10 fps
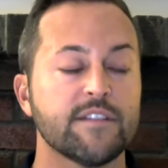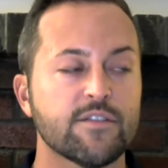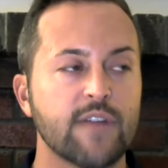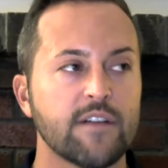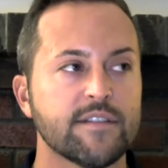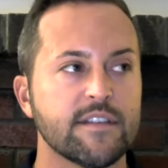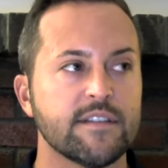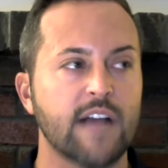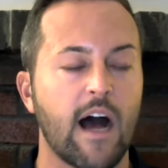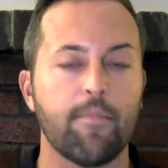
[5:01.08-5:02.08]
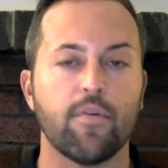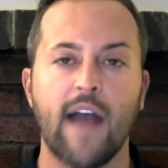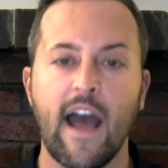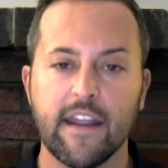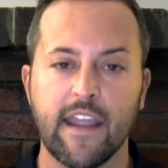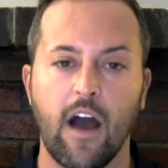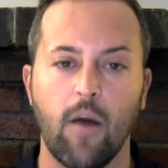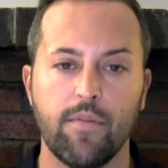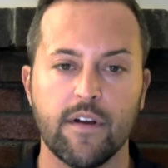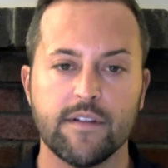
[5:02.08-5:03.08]
Strauss's operatic
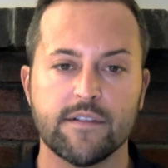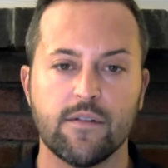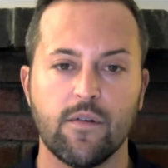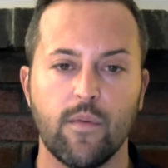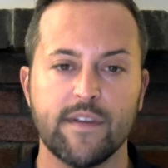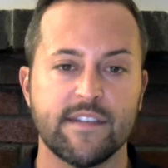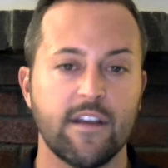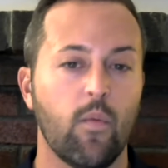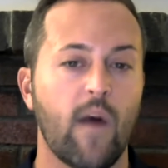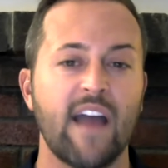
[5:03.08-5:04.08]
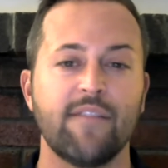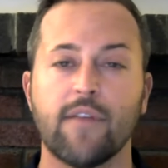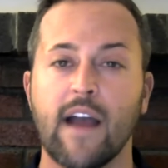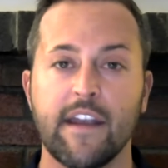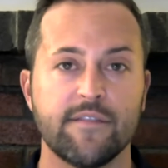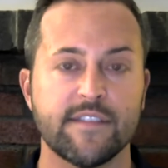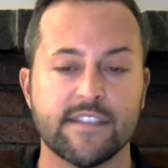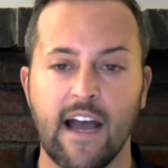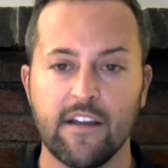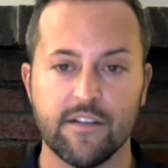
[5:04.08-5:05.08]
output, we see a wide variety of
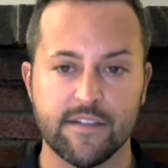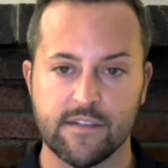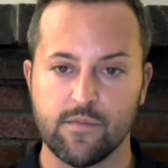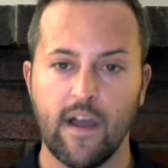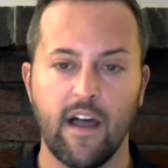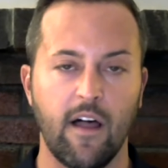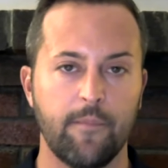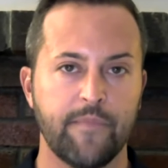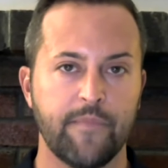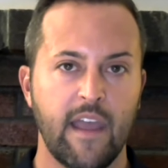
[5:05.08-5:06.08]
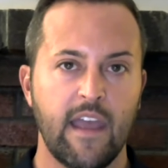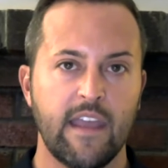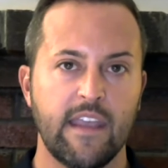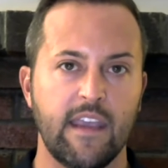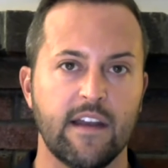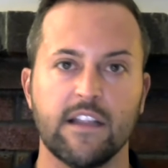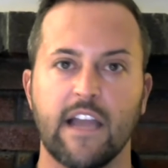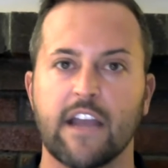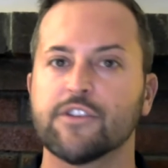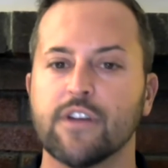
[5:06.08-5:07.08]
styles as well. In
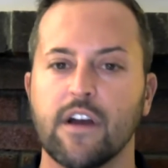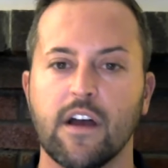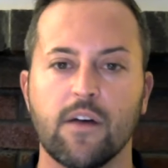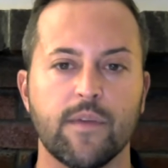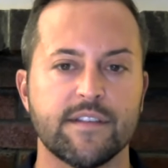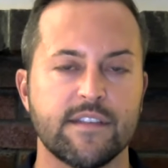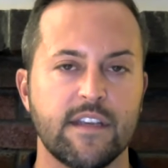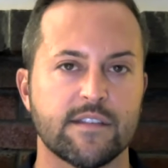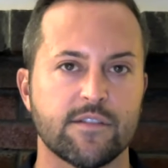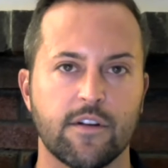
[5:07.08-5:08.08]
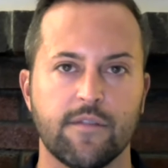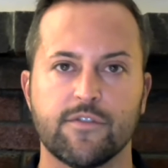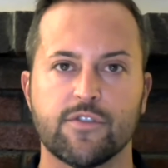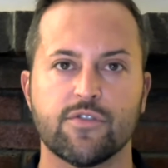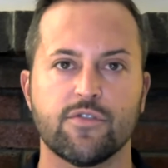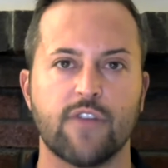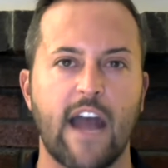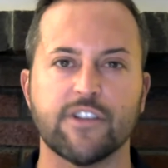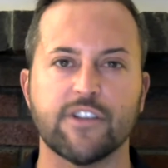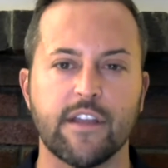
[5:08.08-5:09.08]
Elektra, we see sort of
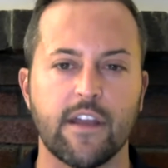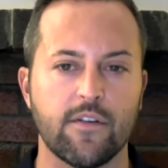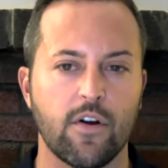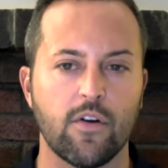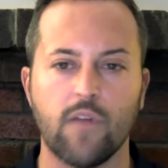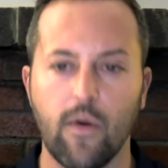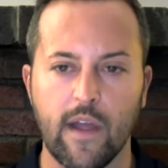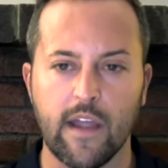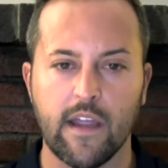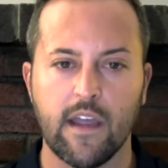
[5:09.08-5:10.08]
tragic and heroic.